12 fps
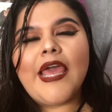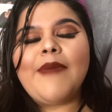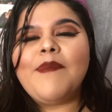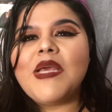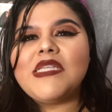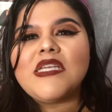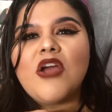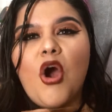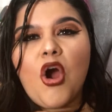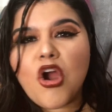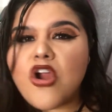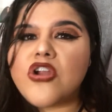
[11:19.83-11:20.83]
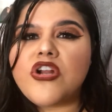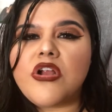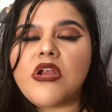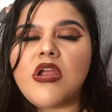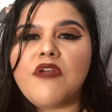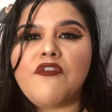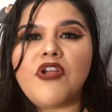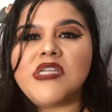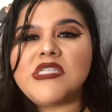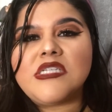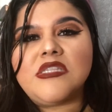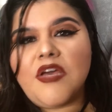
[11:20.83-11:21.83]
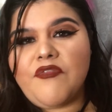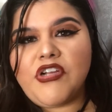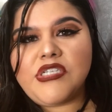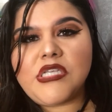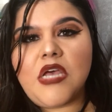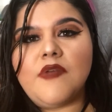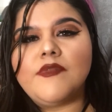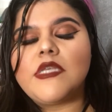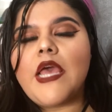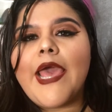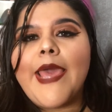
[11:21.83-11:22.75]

it makes it harder for us to love ourselves.